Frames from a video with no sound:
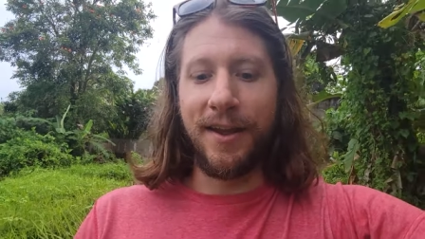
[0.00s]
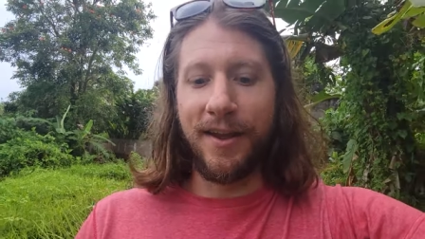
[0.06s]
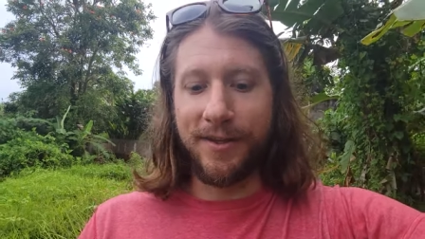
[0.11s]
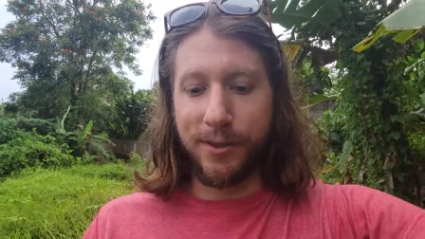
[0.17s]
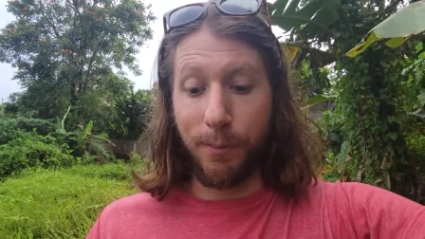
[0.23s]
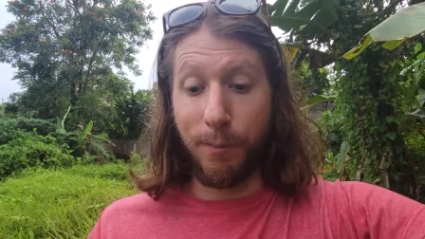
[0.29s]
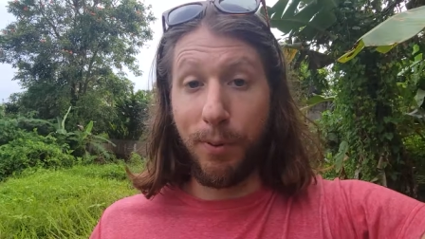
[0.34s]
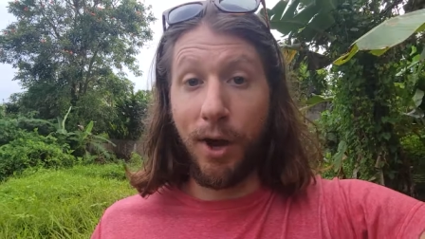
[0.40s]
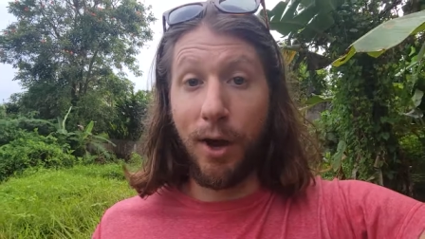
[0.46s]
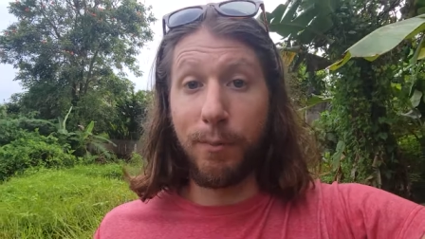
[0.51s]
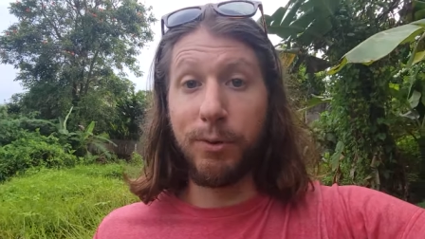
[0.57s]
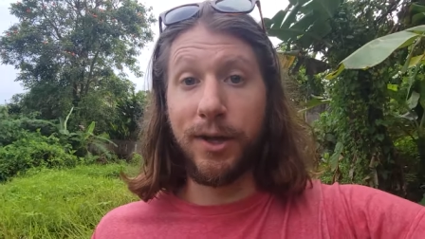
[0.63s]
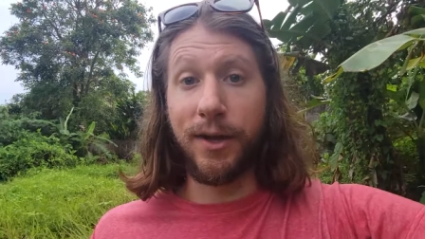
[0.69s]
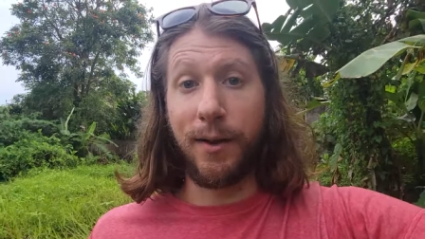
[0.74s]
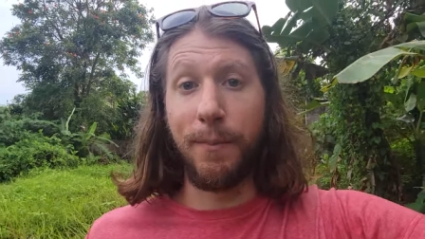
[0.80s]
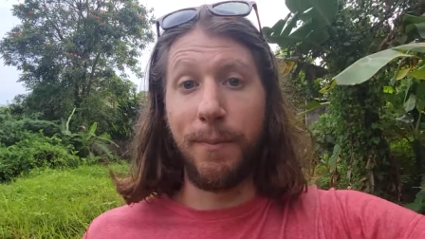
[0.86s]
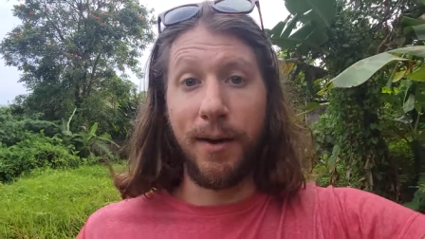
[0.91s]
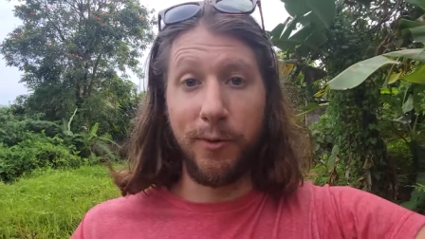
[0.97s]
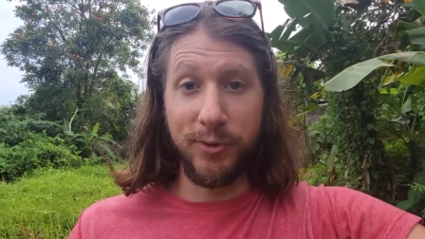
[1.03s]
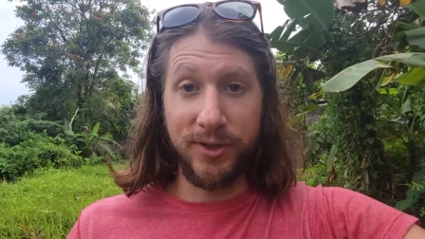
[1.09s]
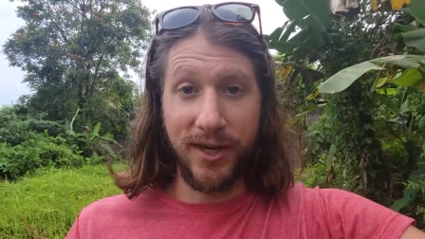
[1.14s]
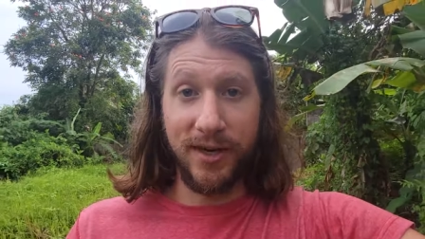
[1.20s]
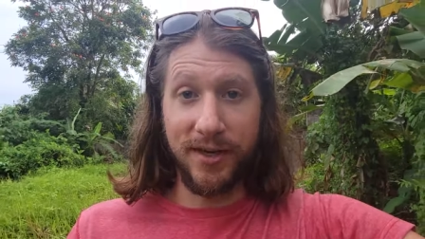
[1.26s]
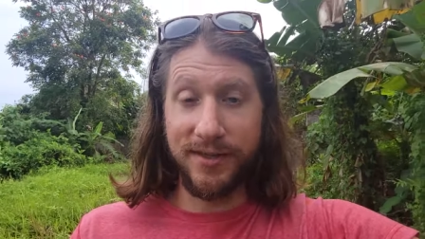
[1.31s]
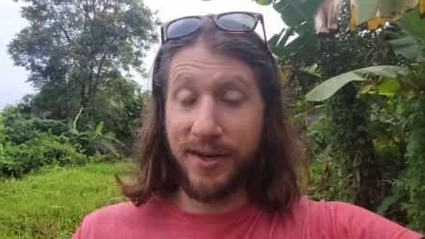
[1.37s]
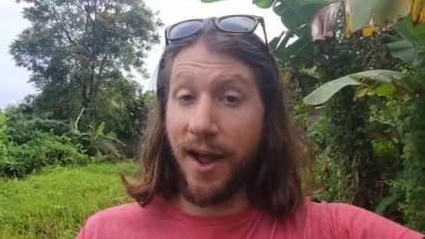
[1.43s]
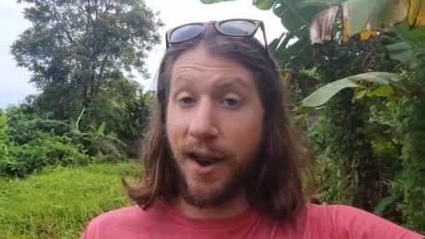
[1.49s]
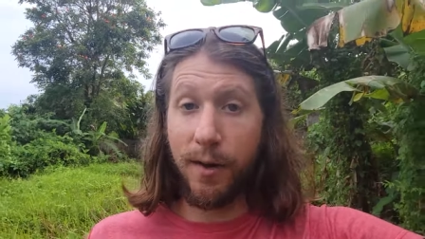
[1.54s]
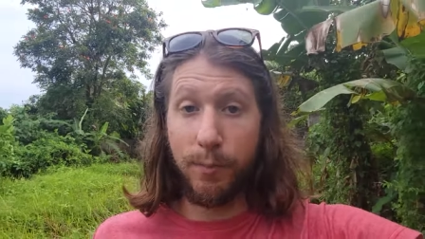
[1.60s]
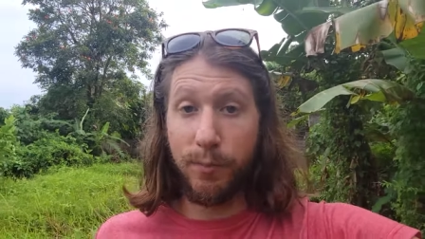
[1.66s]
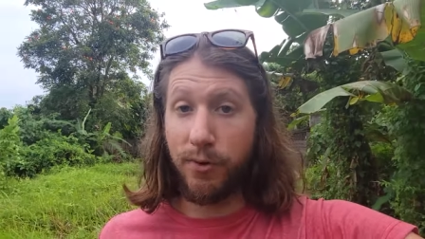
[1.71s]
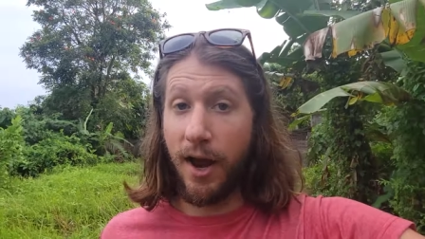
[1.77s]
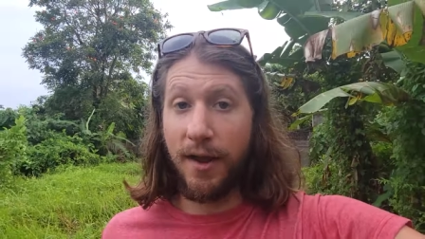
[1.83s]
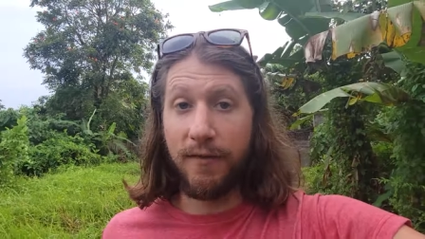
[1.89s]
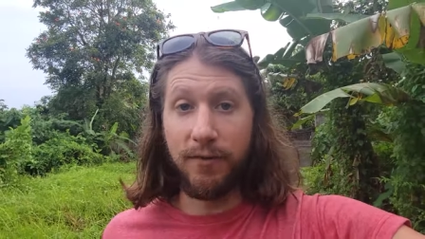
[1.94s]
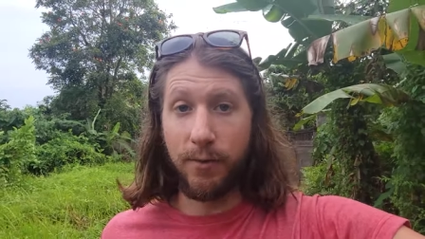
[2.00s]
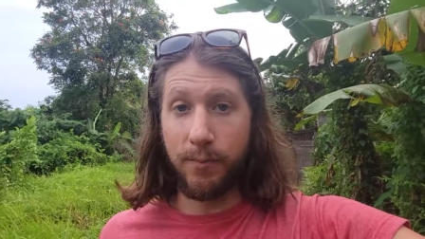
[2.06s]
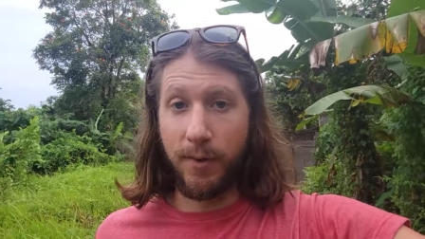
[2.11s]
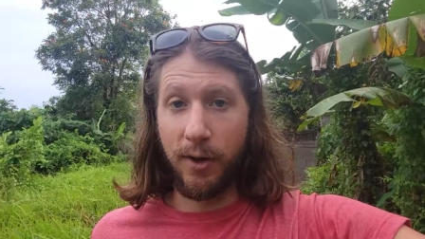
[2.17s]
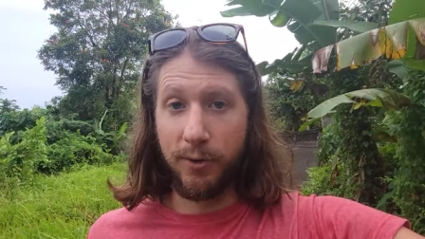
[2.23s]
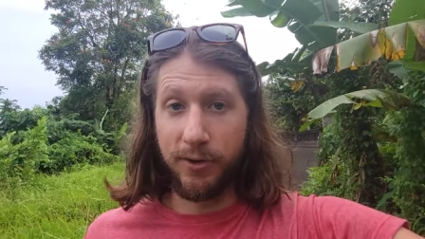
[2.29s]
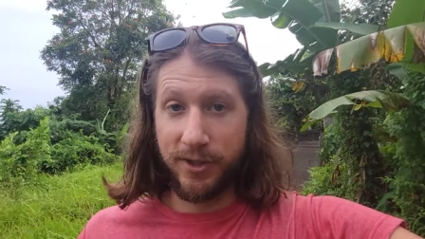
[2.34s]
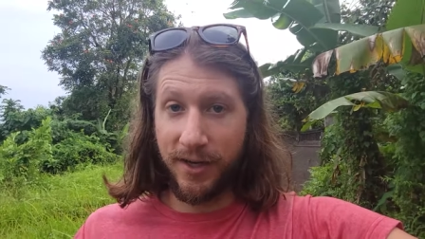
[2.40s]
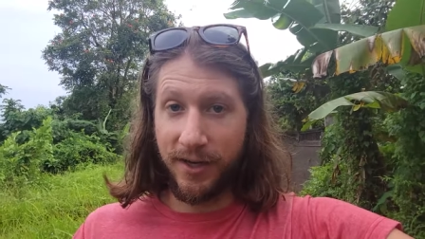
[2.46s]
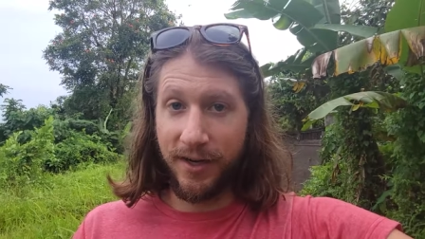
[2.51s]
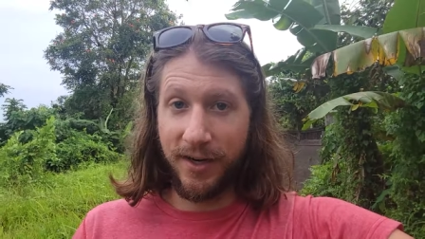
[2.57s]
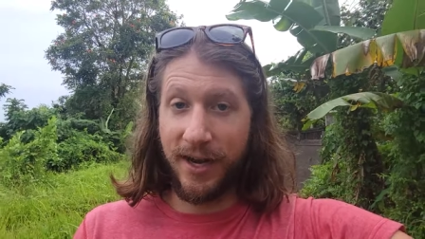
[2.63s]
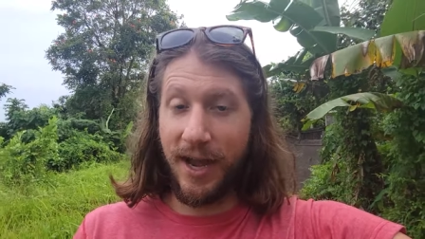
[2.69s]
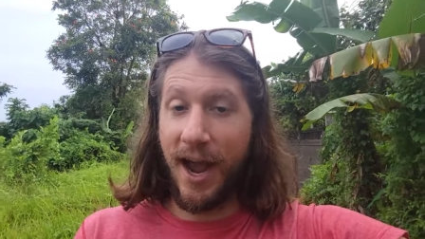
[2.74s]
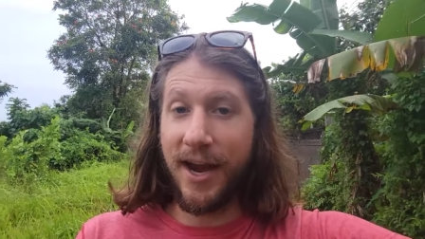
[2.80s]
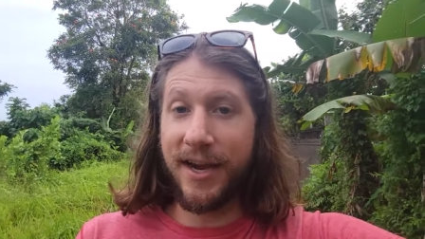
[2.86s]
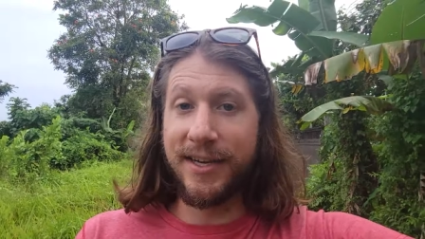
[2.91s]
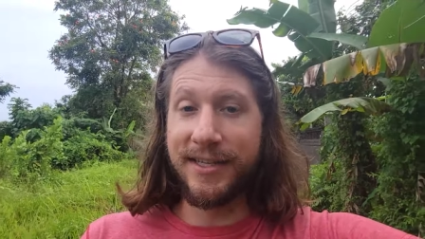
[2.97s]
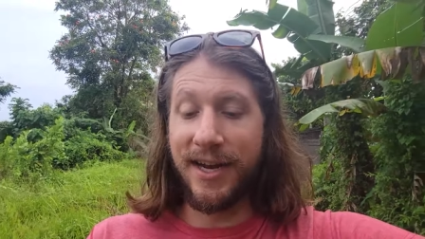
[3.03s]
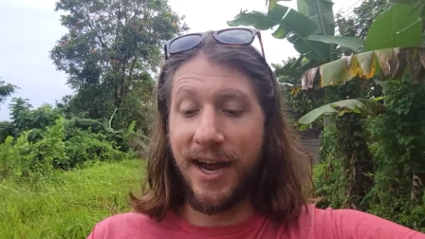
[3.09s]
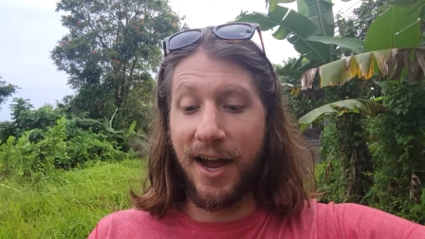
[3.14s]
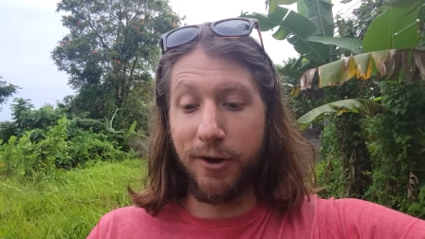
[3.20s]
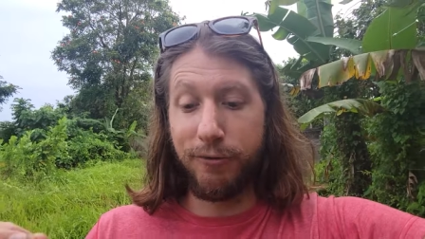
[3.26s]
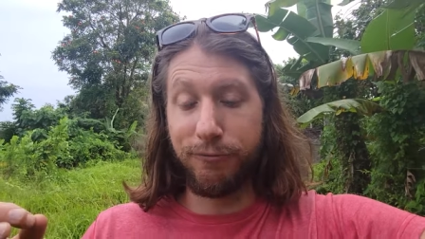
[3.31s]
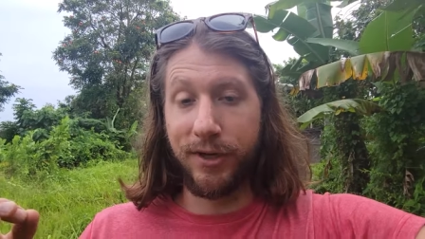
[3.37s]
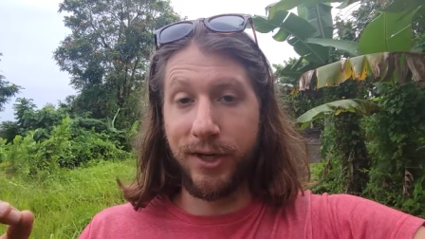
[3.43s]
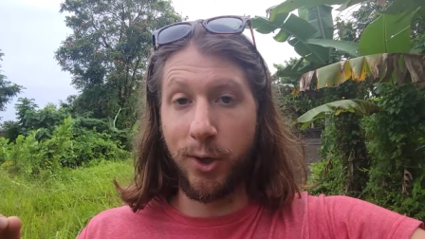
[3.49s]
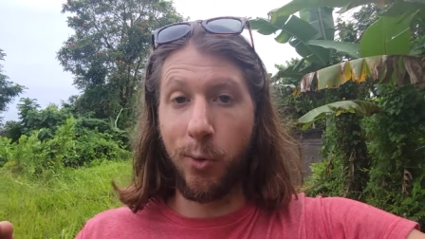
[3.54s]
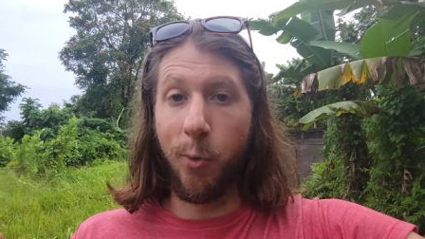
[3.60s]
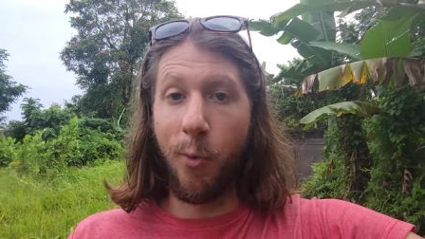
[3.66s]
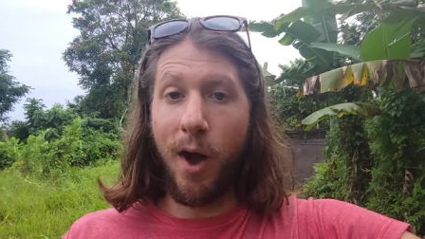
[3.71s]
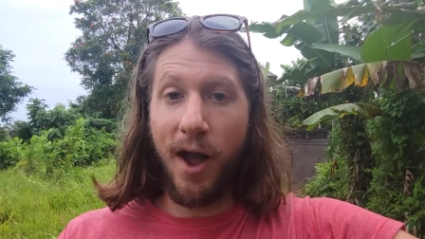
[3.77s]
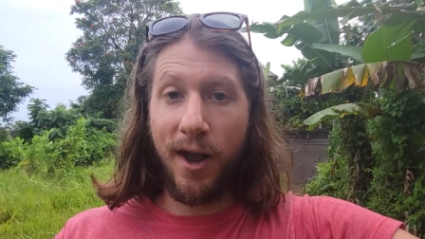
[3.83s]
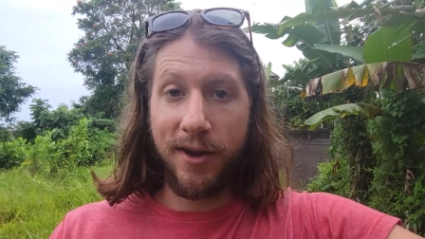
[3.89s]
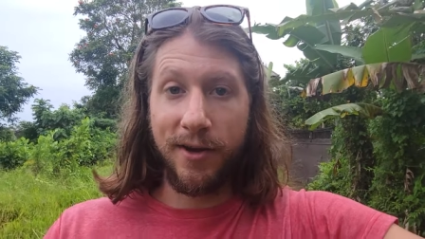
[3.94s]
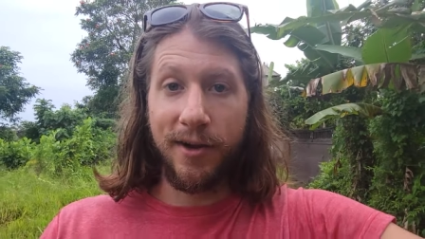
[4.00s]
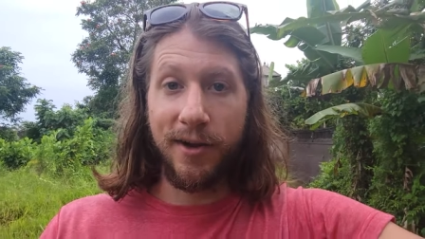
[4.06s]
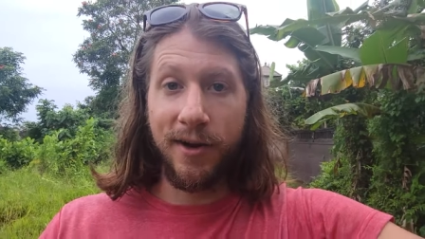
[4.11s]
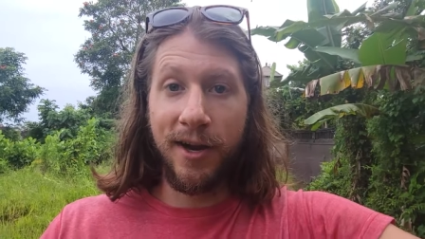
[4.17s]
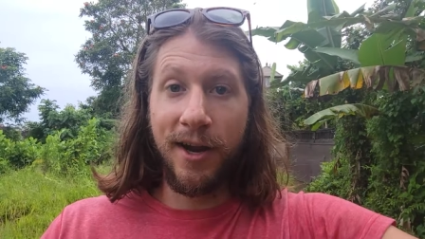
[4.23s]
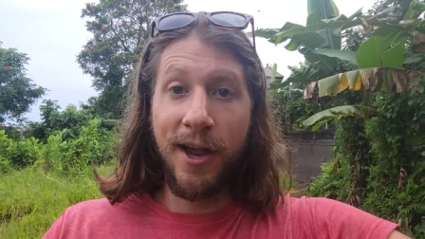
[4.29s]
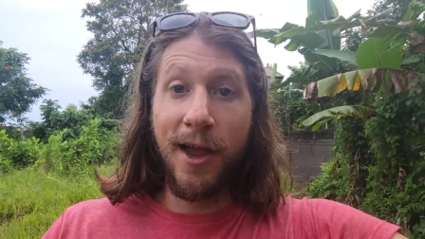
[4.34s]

It's a public mountain, it's not a private mountain. A guide is not required,